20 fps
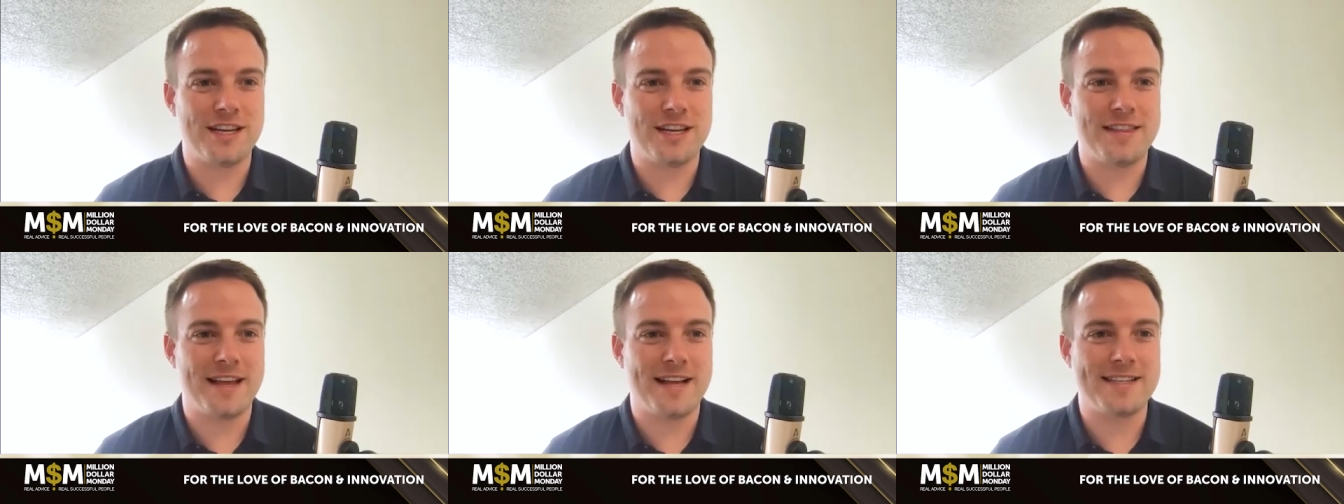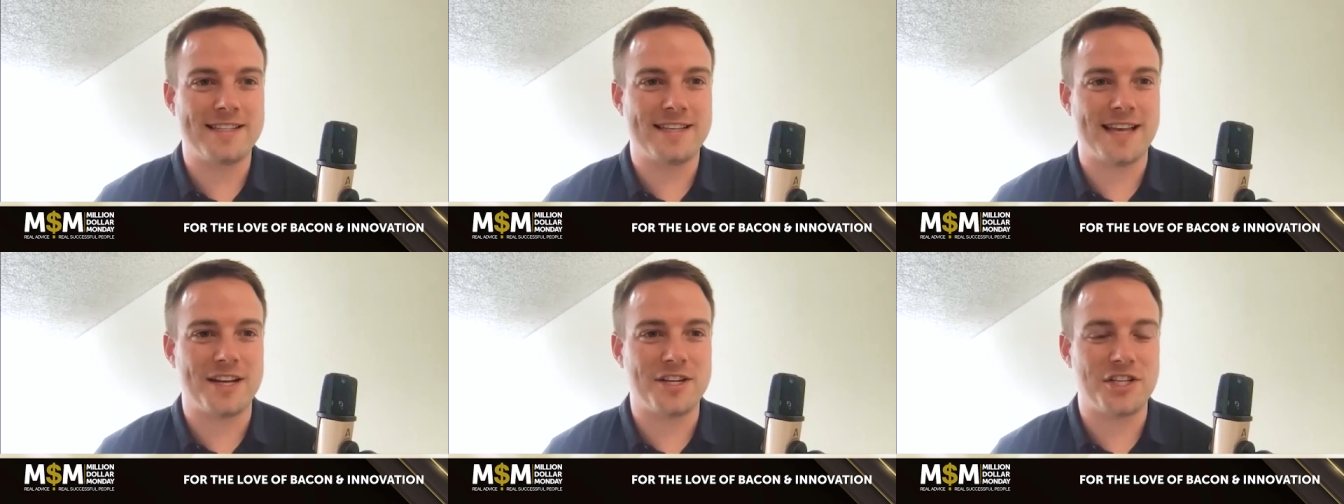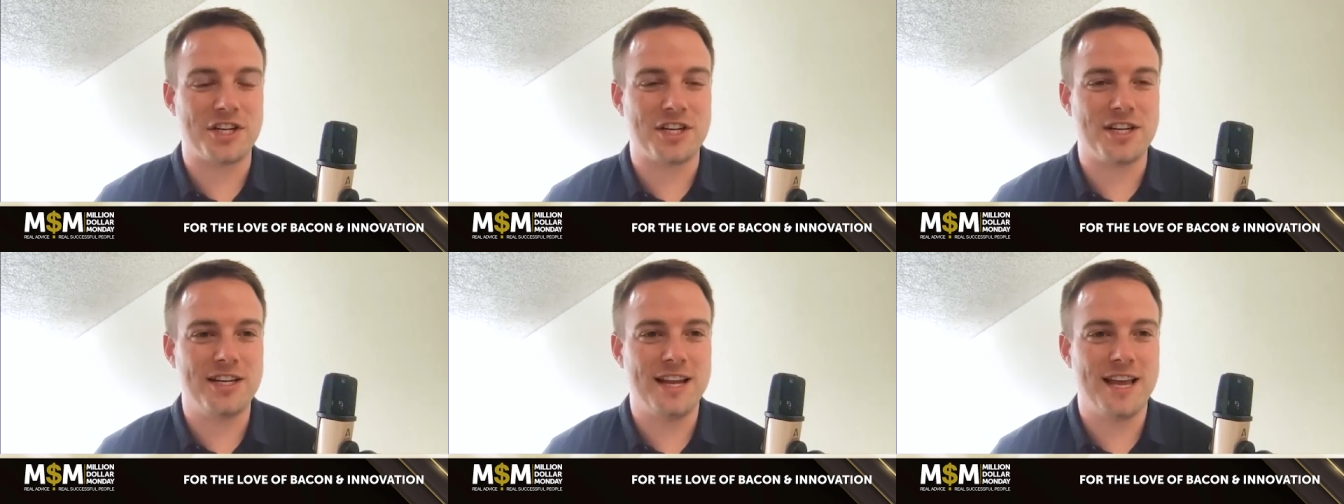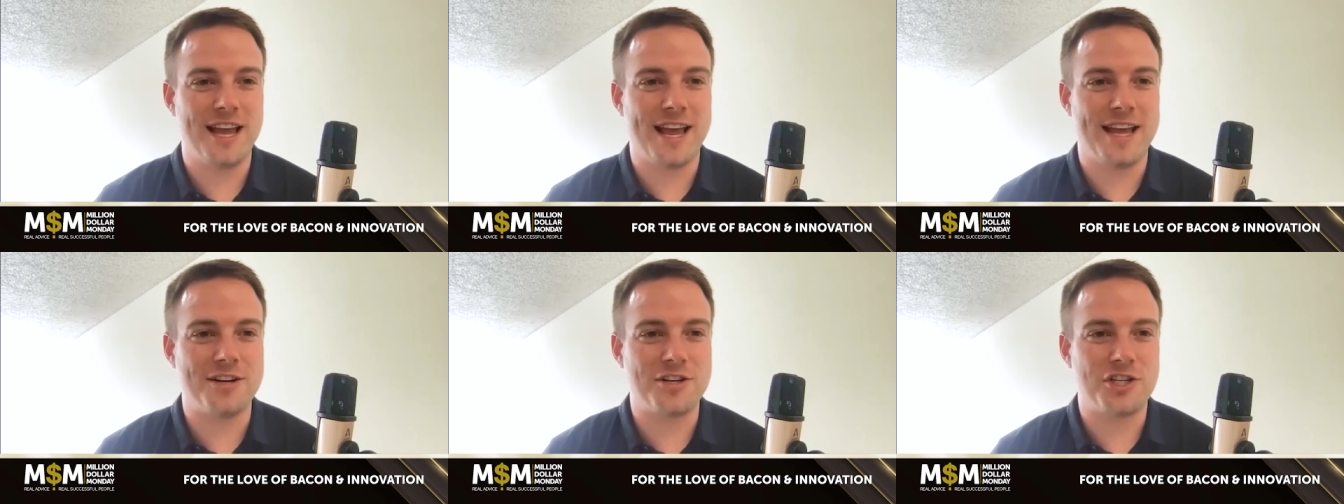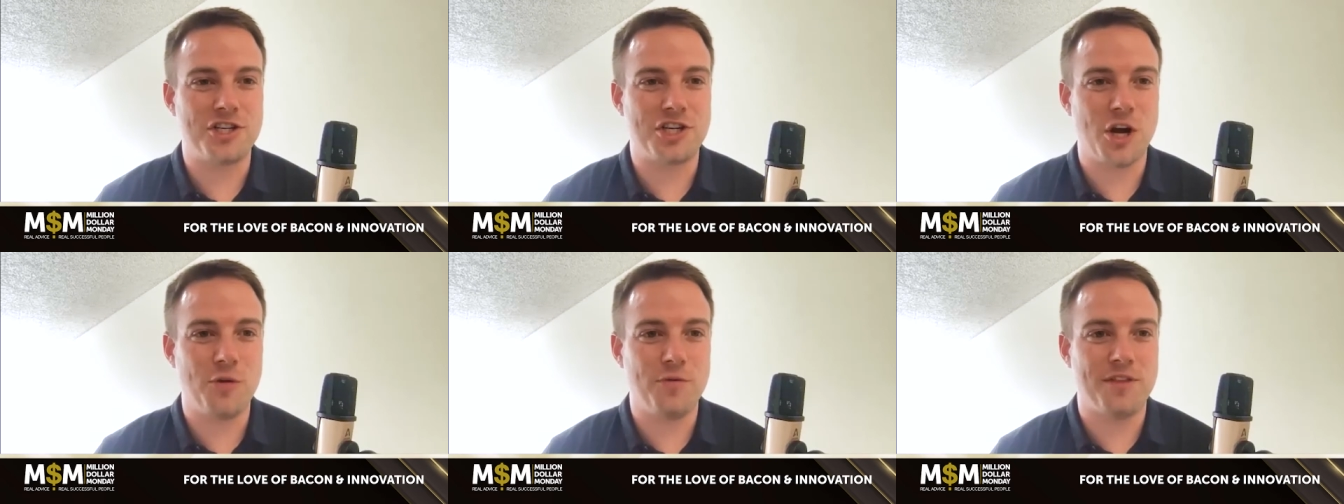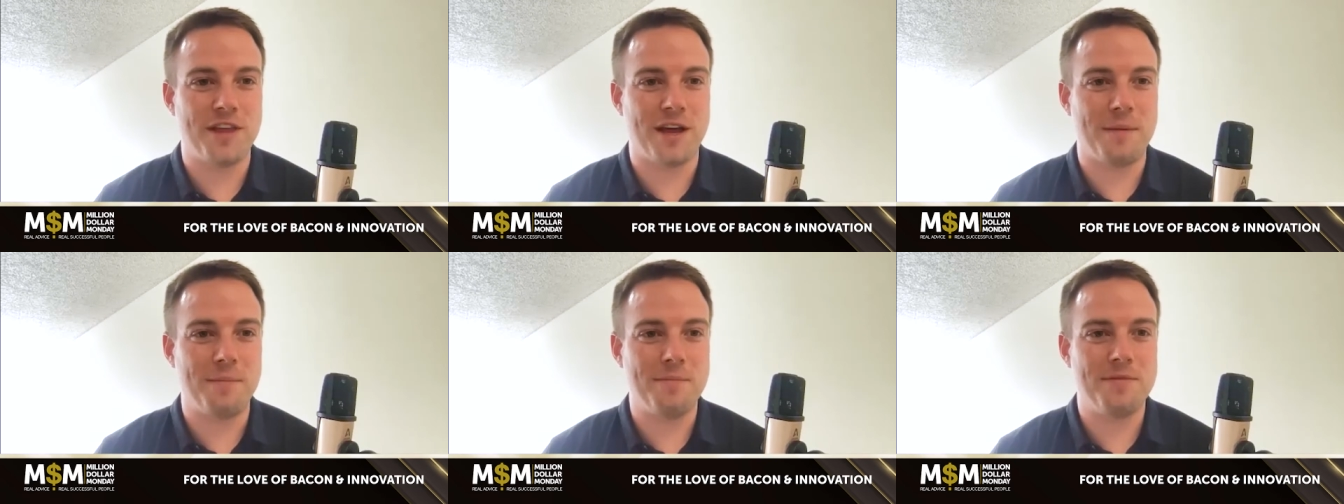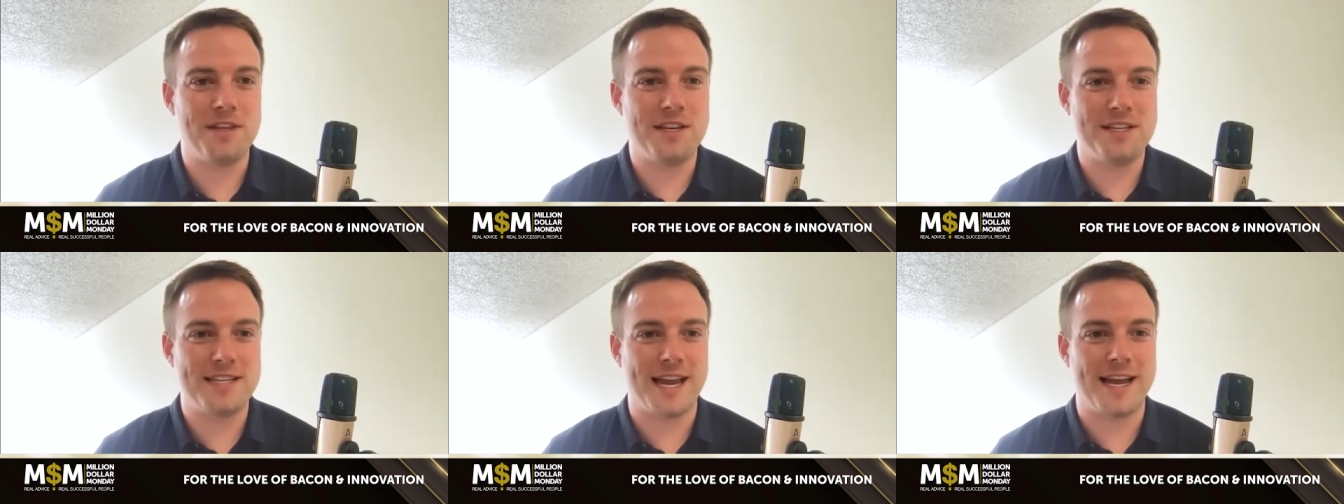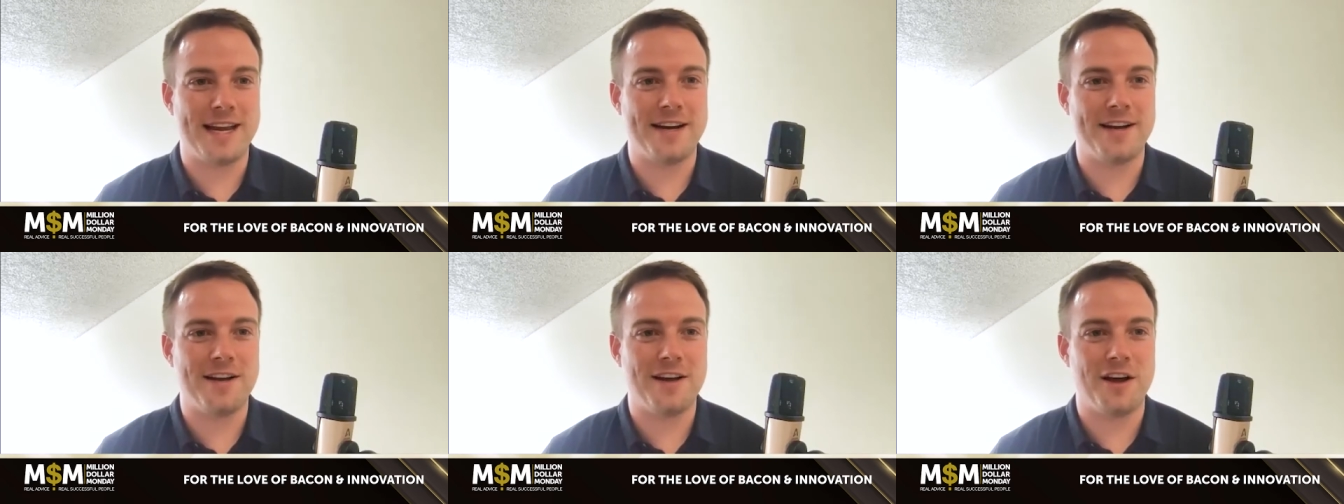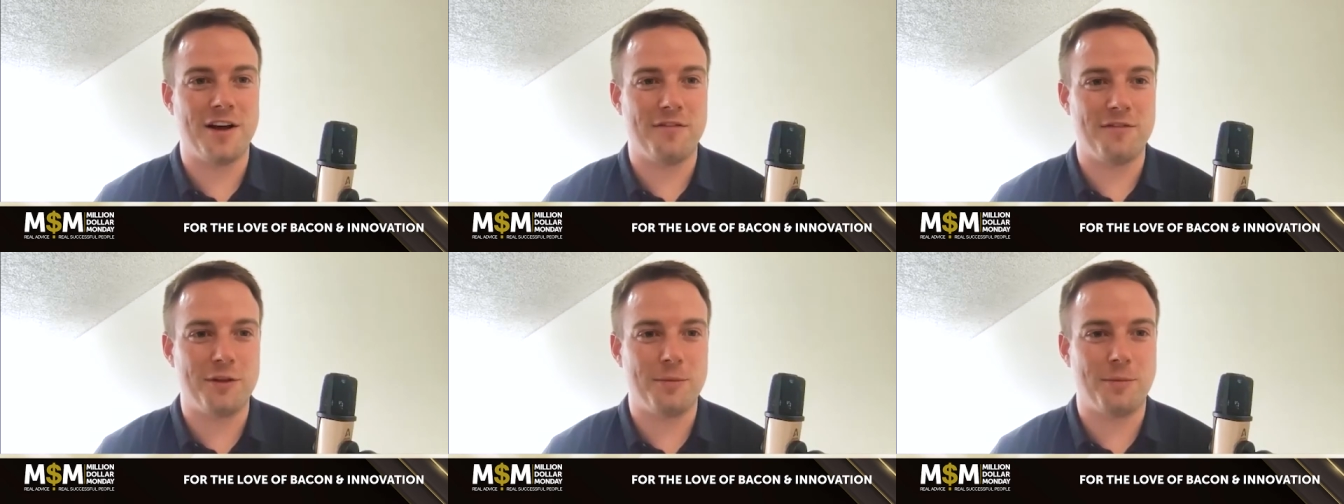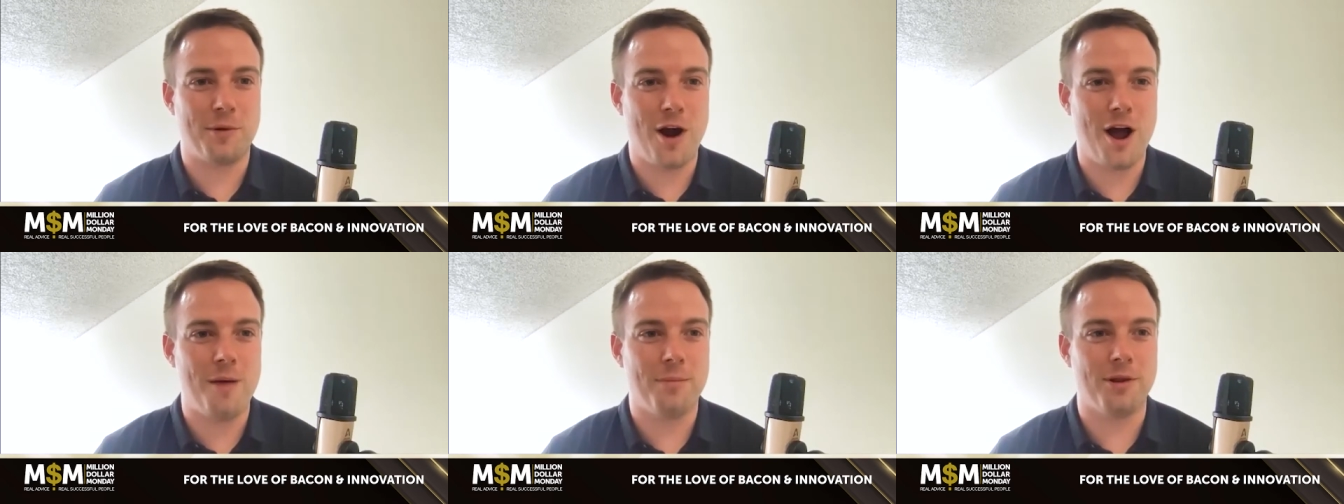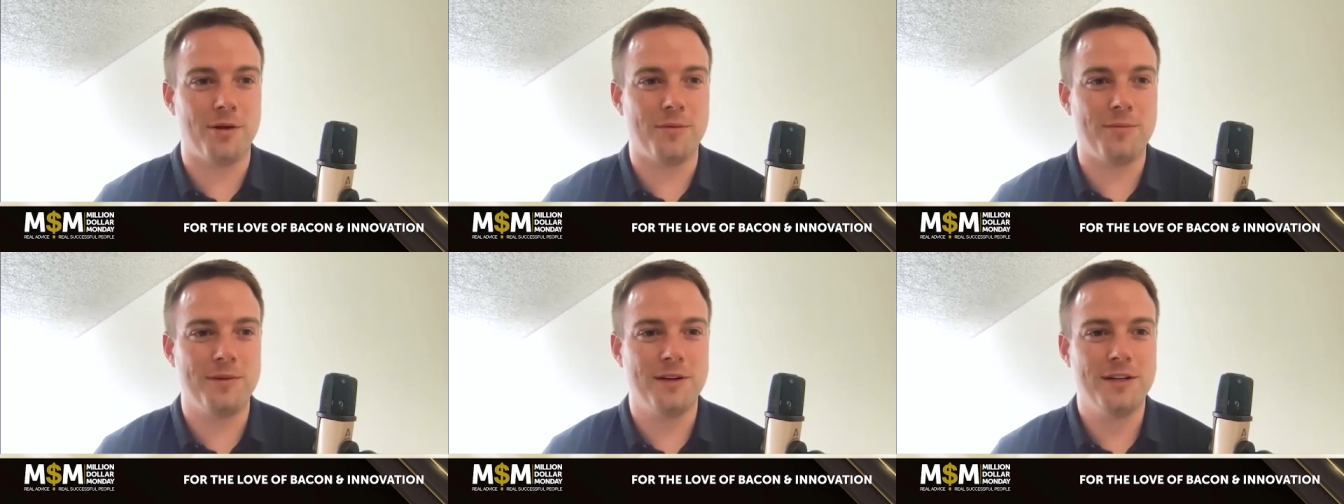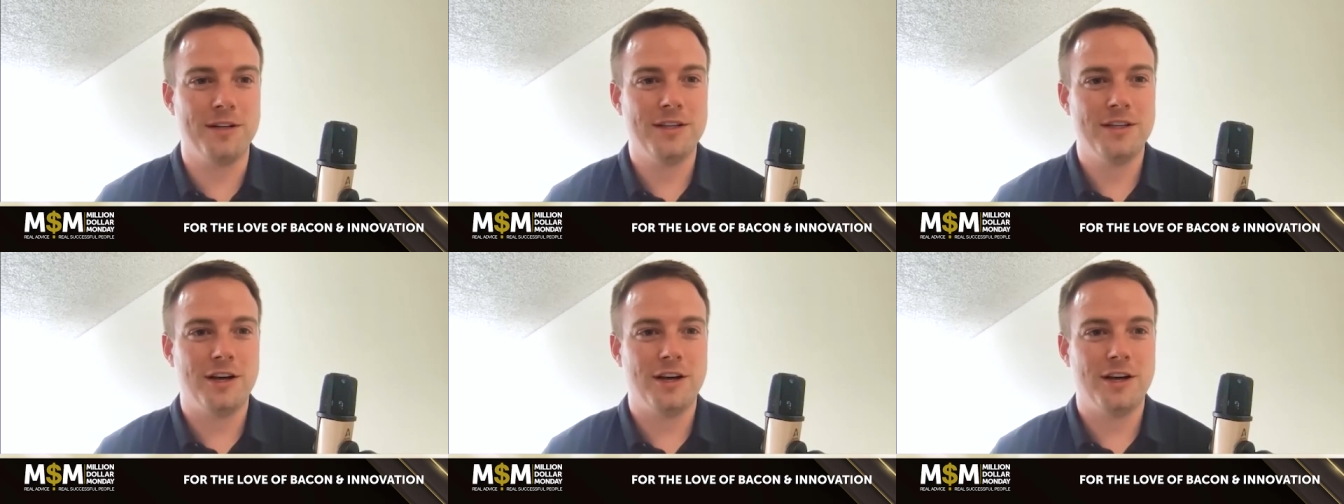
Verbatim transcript: in that session and showed them the data of the problem